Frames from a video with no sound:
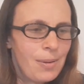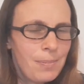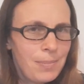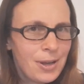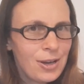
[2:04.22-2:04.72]

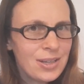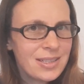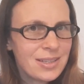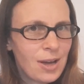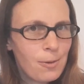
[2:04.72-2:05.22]

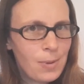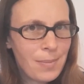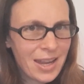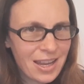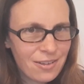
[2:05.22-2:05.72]
Because we're
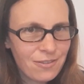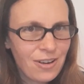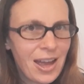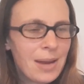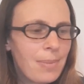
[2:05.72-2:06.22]
making
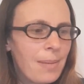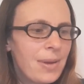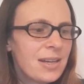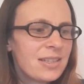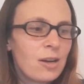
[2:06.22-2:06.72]
flying
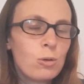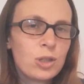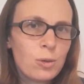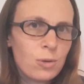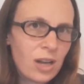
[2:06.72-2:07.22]
puppets, I
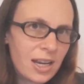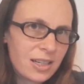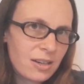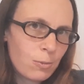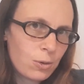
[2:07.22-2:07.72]
also
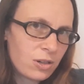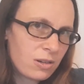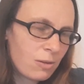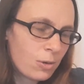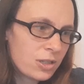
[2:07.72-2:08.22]

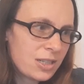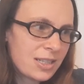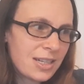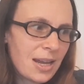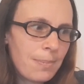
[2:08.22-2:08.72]
wanted to
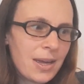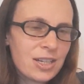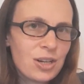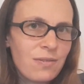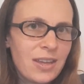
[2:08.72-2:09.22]
see a
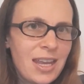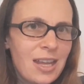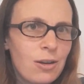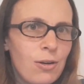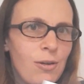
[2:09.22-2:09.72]
picture of the
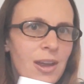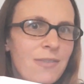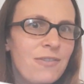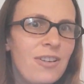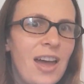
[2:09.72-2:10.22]
kiruru in
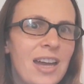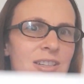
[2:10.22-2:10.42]
flight,